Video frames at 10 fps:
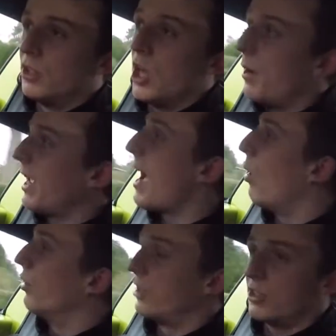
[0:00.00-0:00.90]
going out
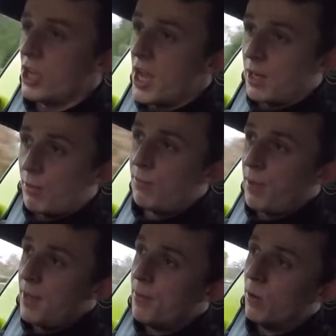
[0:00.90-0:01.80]
onto circuit with
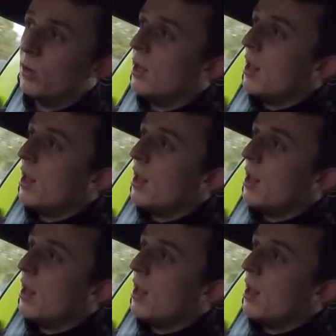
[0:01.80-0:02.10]
people,